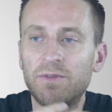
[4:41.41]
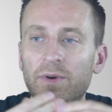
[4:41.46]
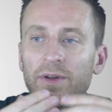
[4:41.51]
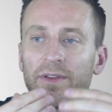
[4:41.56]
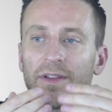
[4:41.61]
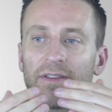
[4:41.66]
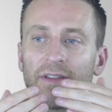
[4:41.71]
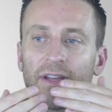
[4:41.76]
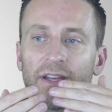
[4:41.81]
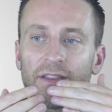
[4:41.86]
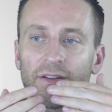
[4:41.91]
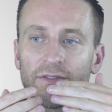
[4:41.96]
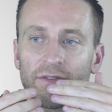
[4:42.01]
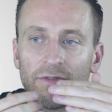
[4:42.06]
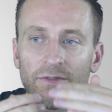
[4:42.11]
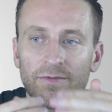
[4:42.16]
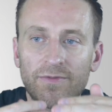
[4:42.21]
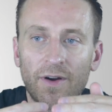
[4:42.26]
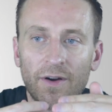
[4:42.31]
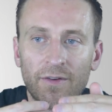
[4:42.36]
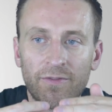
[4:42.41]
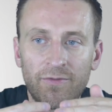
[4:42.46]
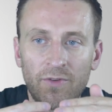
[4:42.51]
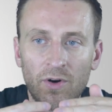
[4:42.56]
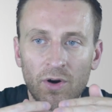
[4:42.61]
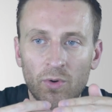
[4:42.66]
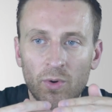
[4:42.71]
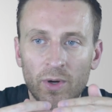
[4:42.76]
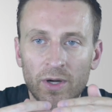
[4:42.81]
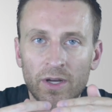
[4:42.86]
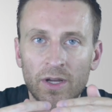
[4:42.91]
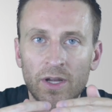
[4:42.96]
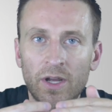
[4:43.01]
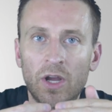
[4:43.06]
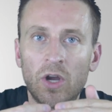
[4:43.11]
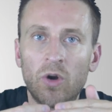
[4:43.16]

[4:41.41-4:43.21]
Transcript: well, the teeth are too far forward.